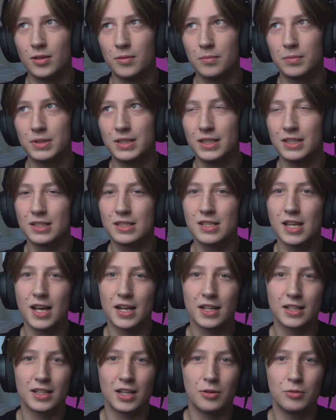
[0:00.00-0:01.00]
but then
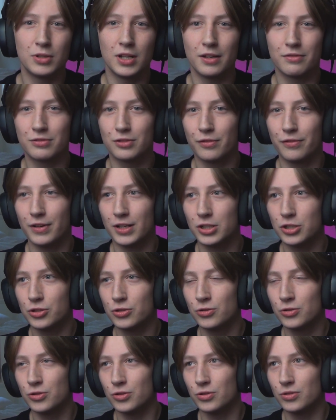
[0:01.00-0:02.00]
Sarada would have to fight
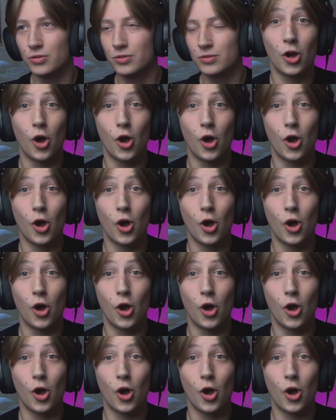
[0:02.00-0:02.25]
Chocho.